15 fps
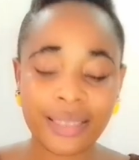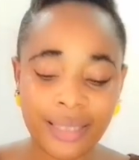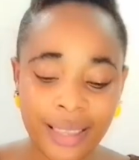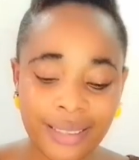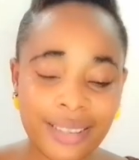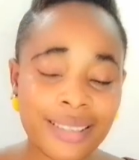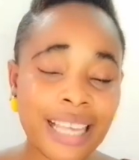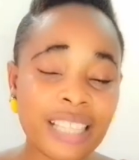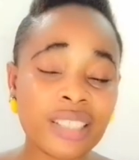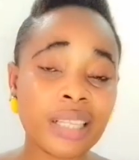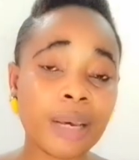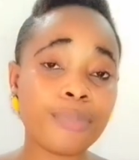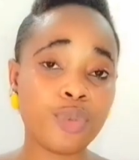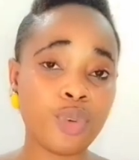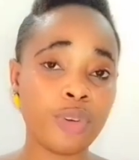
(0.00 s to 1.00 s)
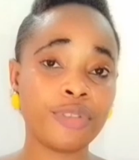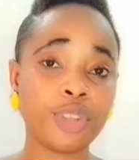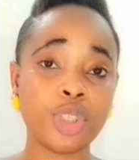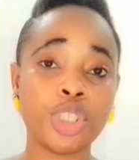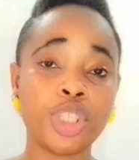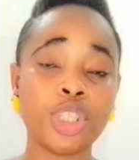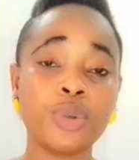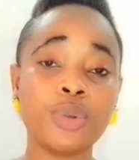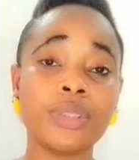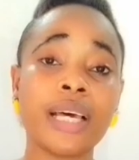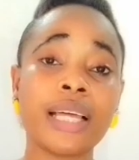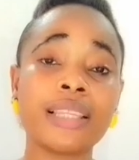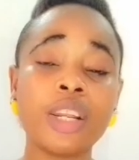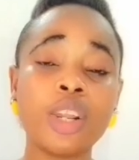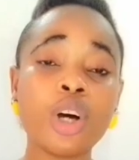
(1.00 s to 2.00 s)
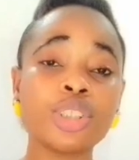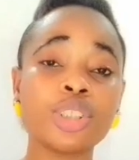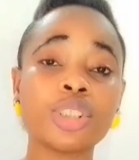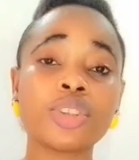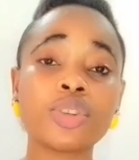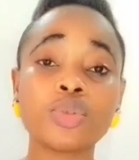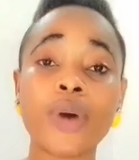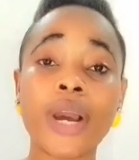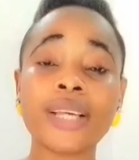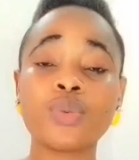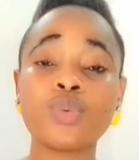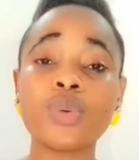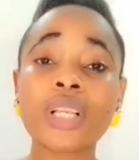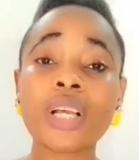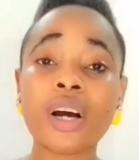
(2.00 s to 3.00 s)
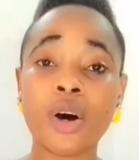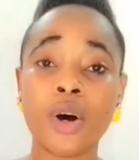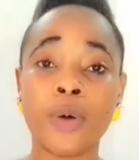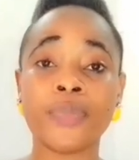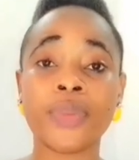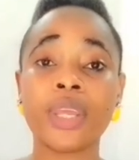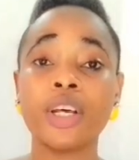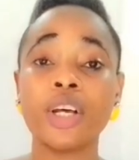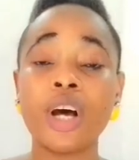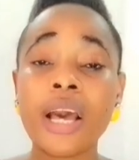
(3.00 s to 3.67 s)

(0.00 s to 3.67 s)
This is another proof to you that the Lord Jesus Christ will come